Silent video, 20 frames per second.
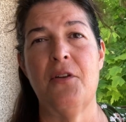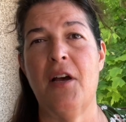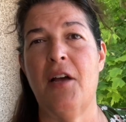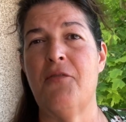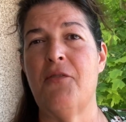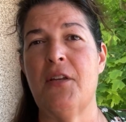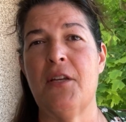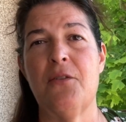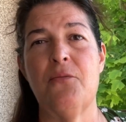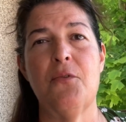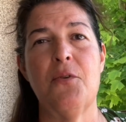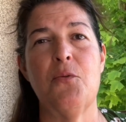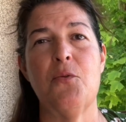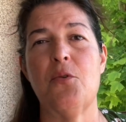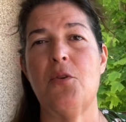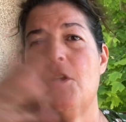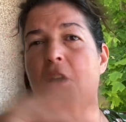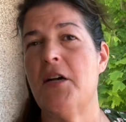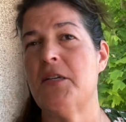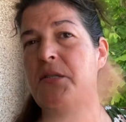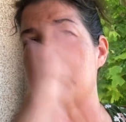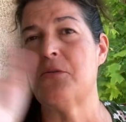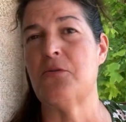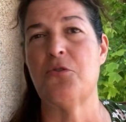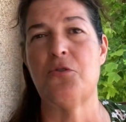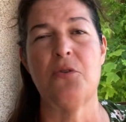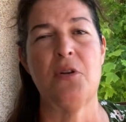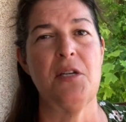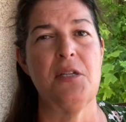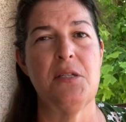I think we were lost in
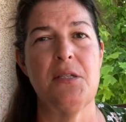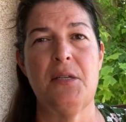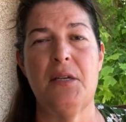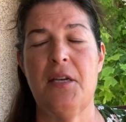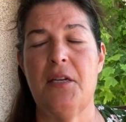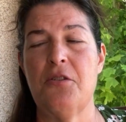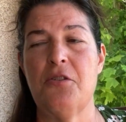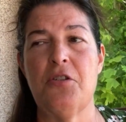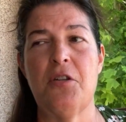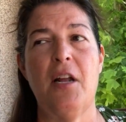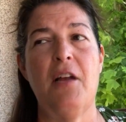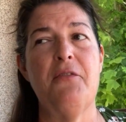translation.